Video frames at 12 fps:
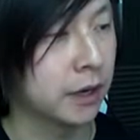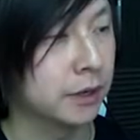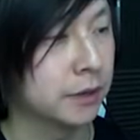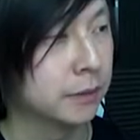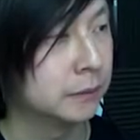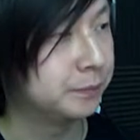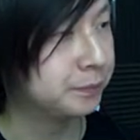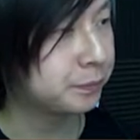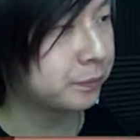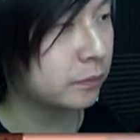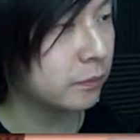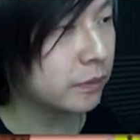gun
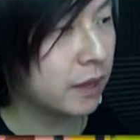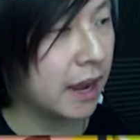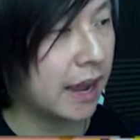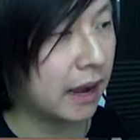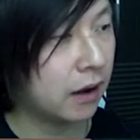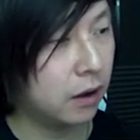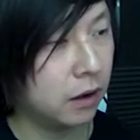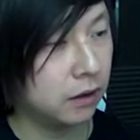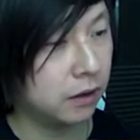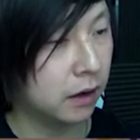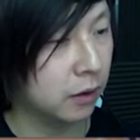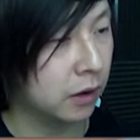at
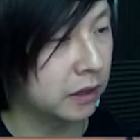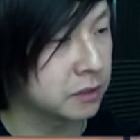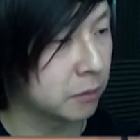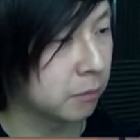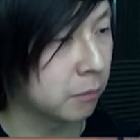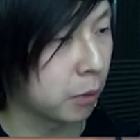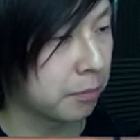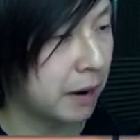all. Or is it more